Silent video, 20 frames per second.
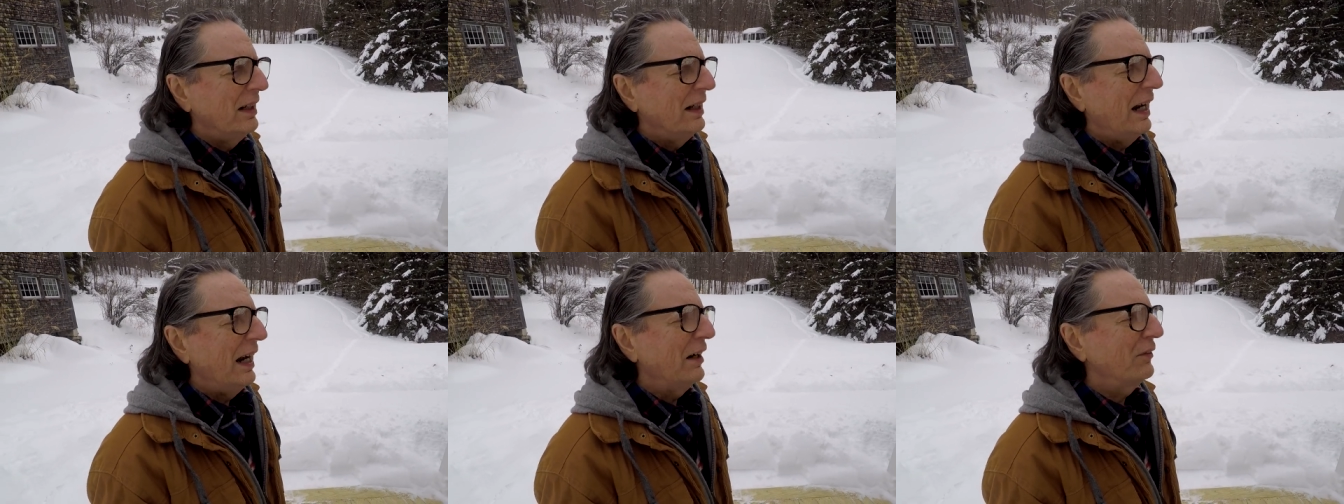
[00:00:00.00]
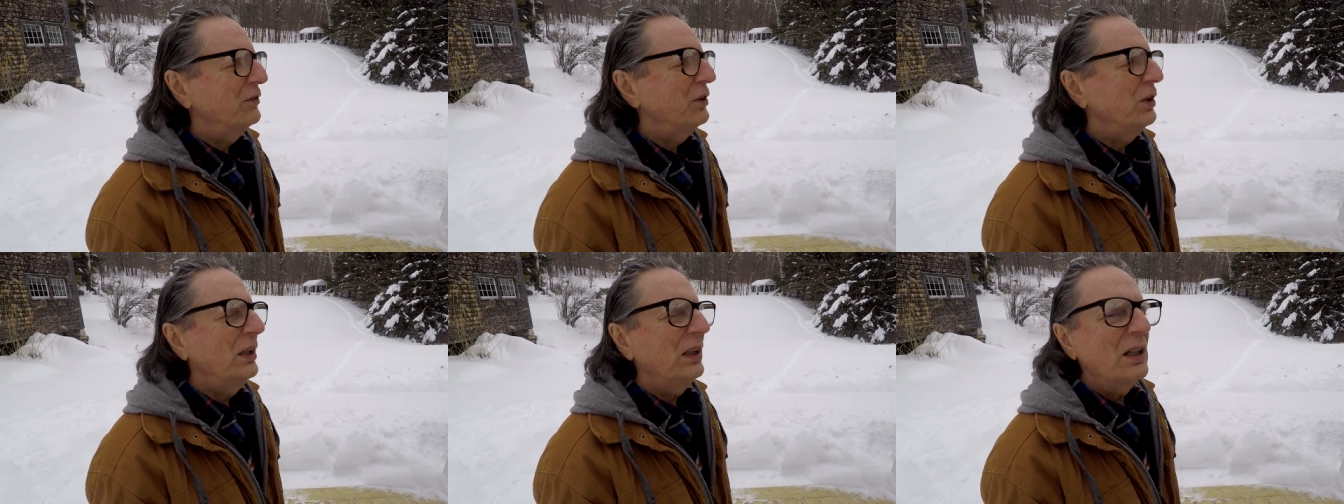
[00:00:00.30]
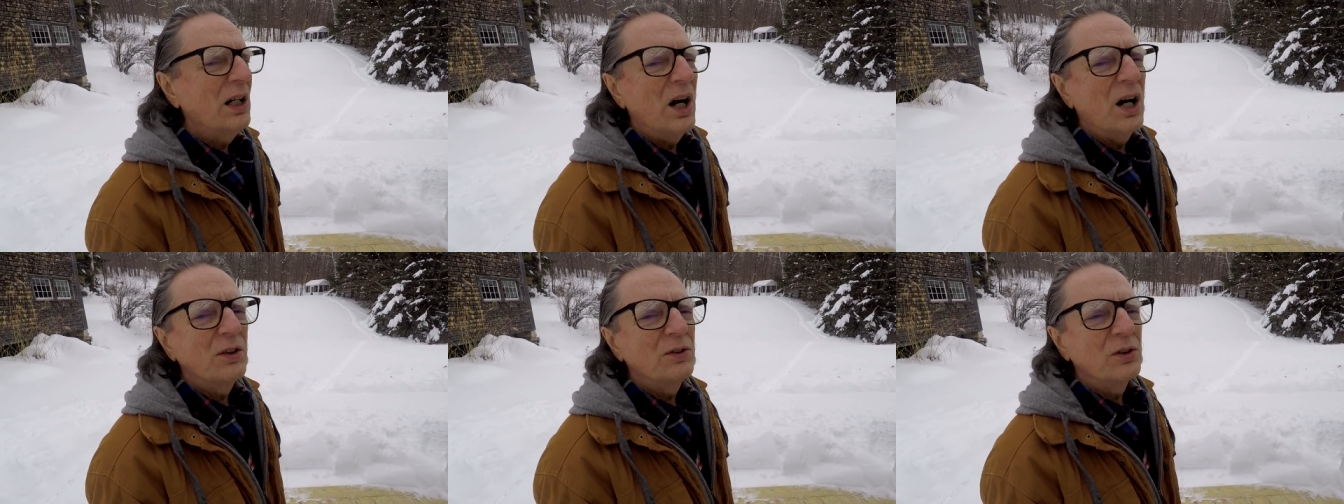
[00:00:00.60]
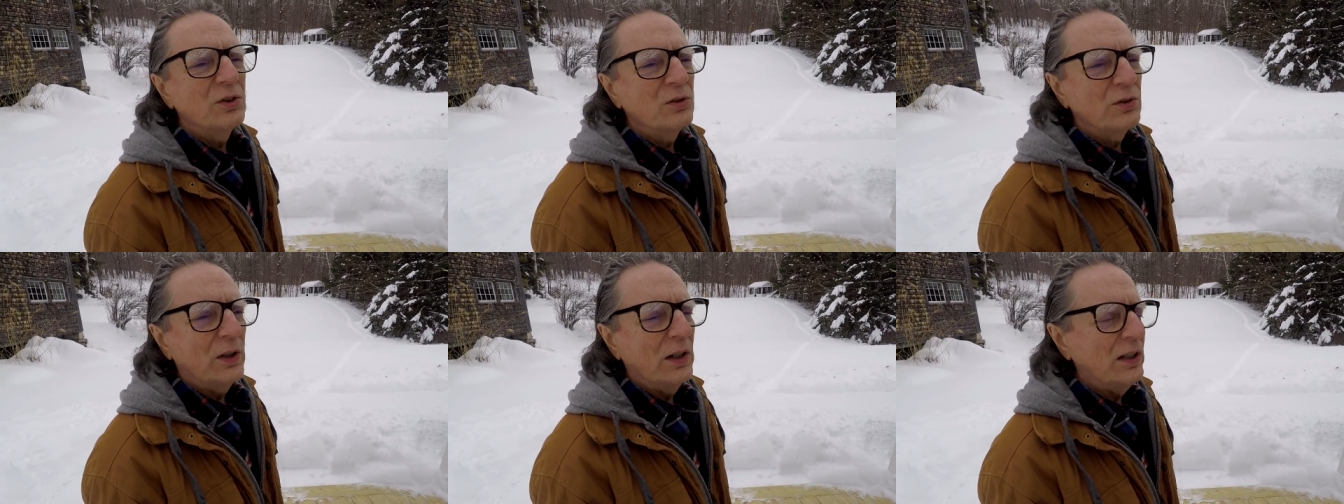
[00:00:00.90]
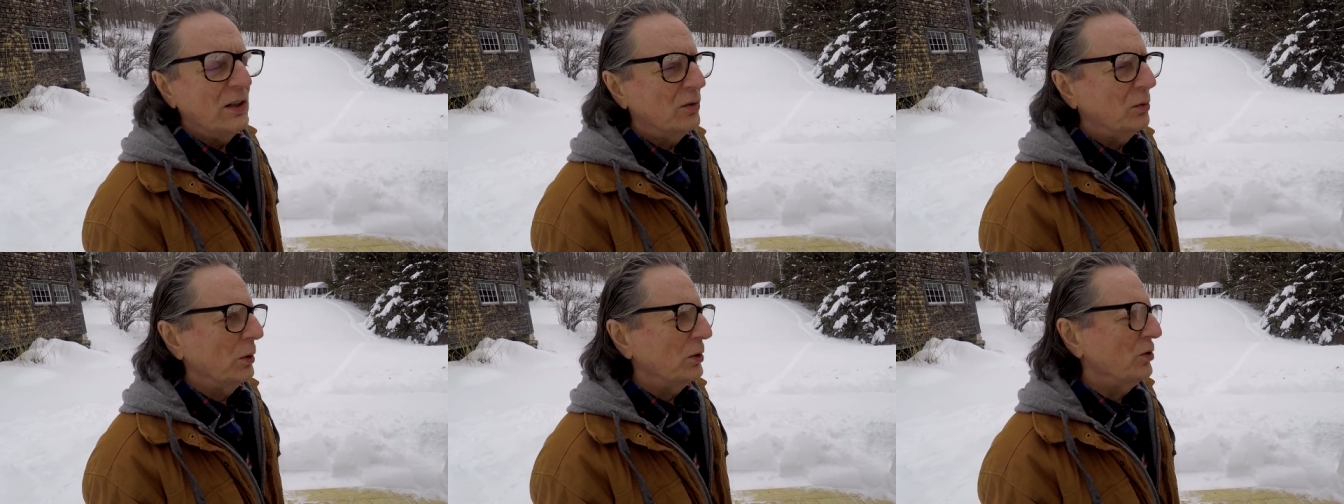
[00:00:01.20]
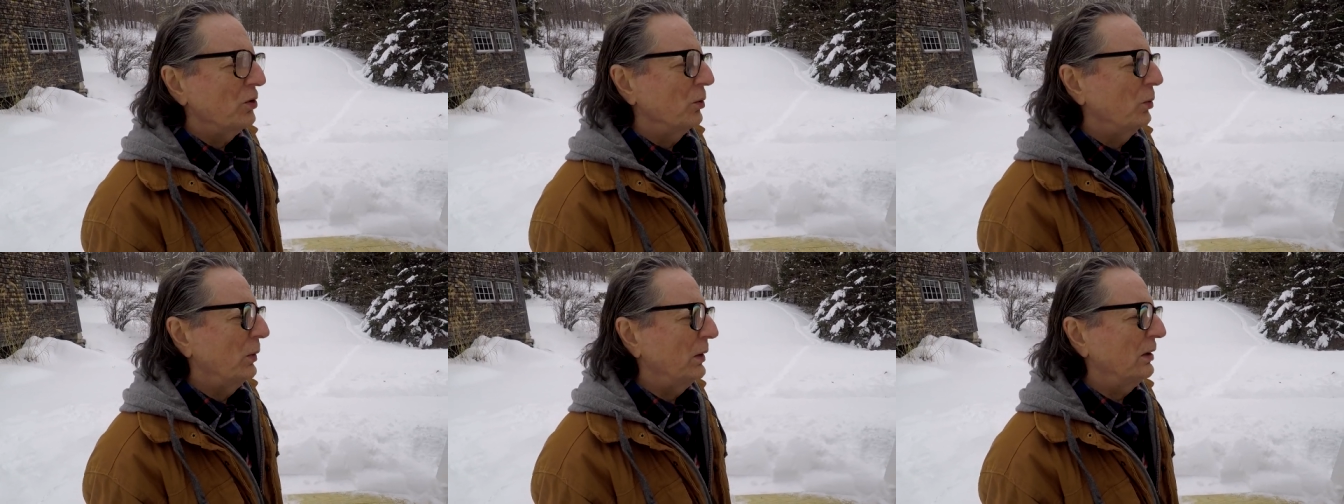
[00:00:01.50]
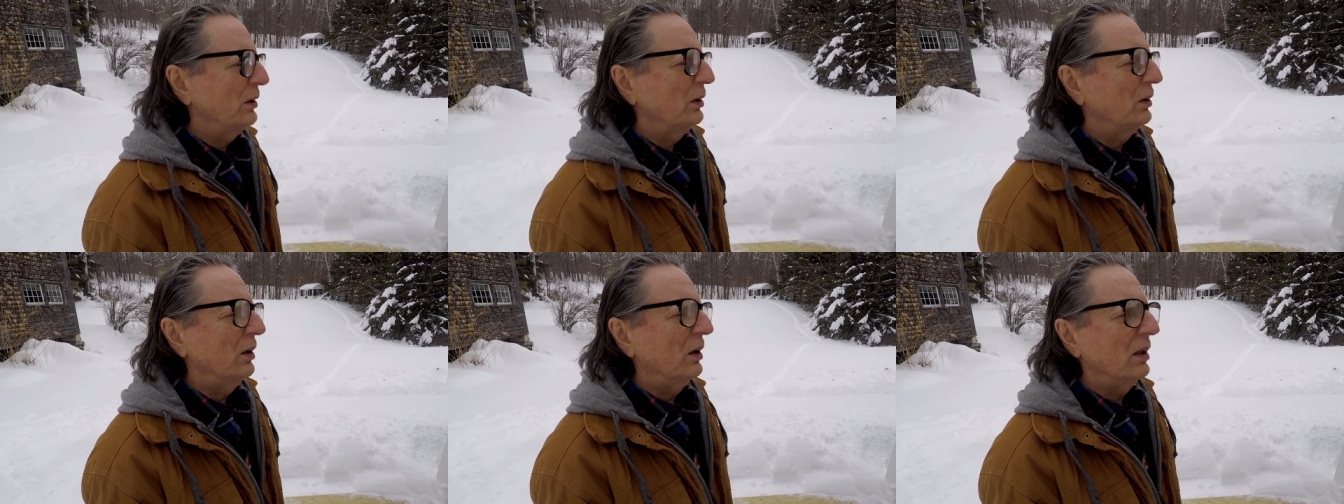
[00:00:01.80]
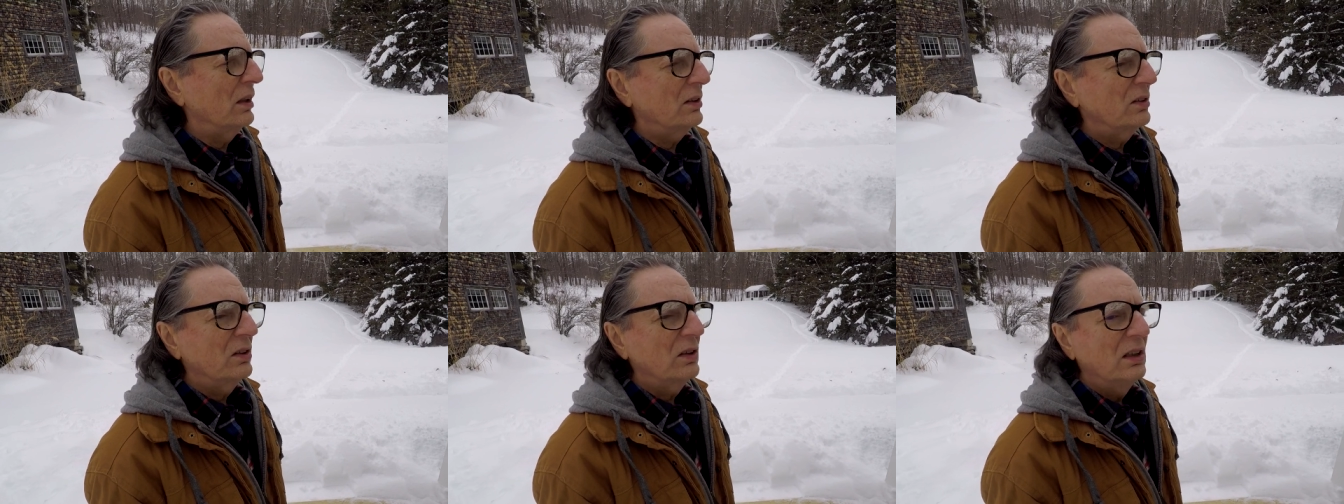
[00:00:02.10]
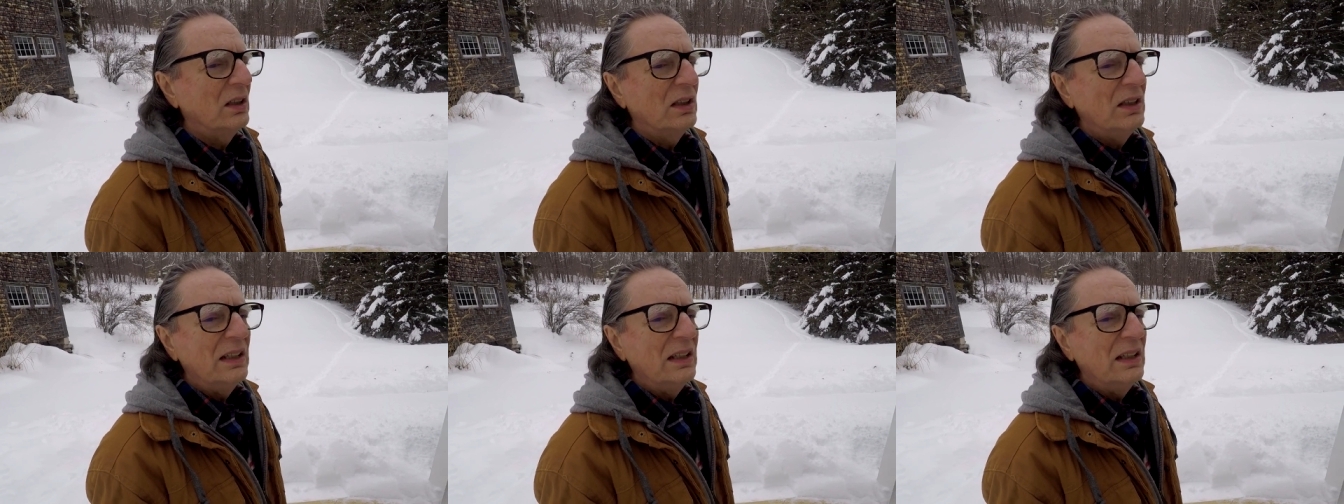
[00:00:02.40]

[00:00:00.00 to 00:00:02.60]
After you get 100 trades, what's your win to loss?